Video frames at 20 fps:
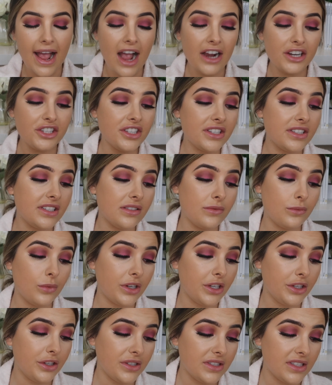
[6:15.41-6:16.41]
I actually didn't
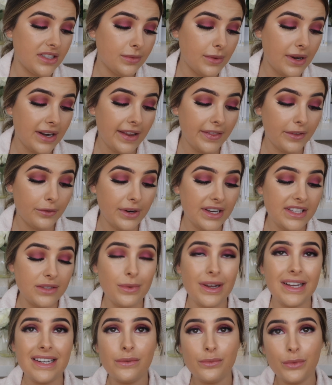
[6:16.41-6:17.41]
want to use this one, and the
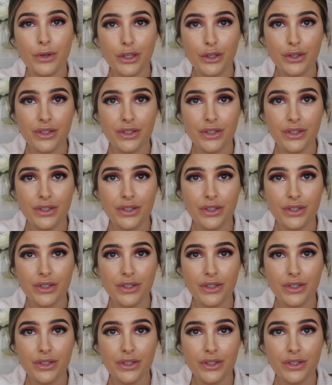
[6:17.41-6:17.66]
reason why I didn't want